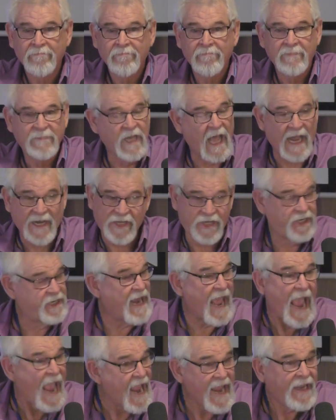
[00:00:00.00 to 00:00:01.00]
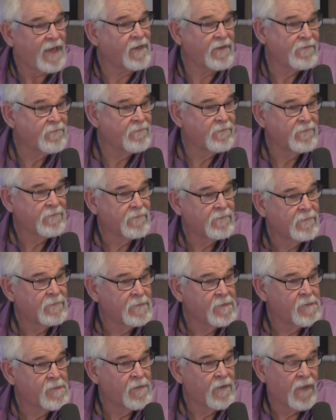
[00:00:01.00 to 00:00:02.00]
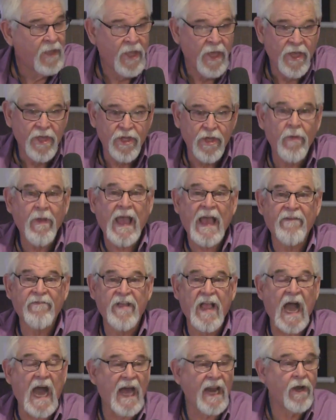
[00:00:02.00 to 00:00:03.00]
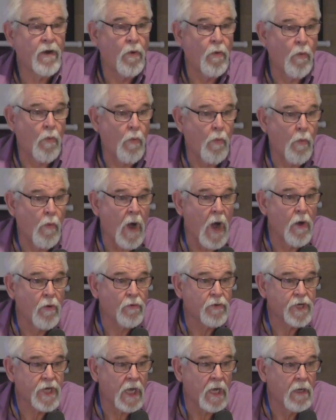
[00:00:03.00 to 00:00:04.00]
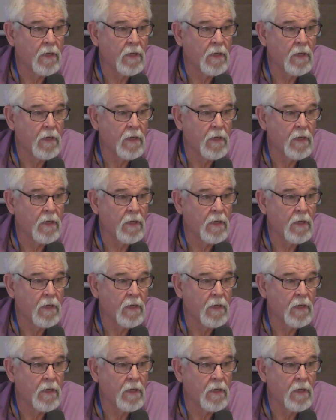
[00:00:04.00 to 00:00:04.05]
Not today. You have got woke.